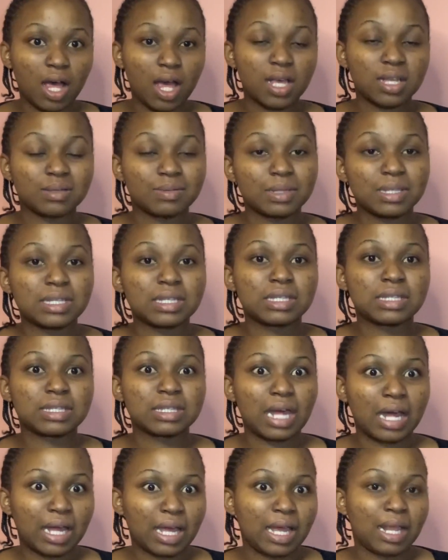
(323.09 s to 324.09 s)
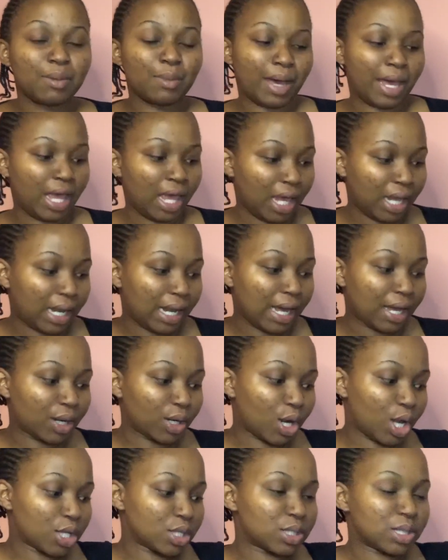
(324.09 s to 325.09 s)
has been stuck in my head like
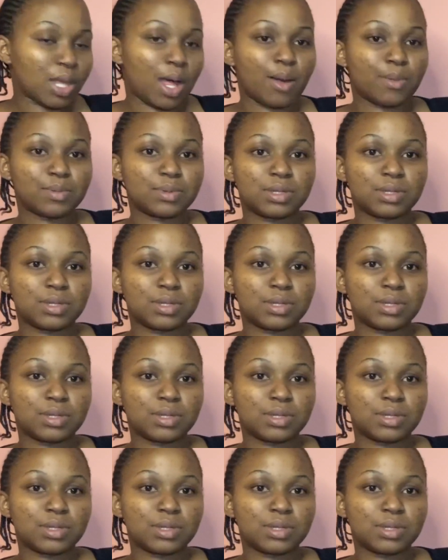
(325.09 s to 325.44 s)
non-stop.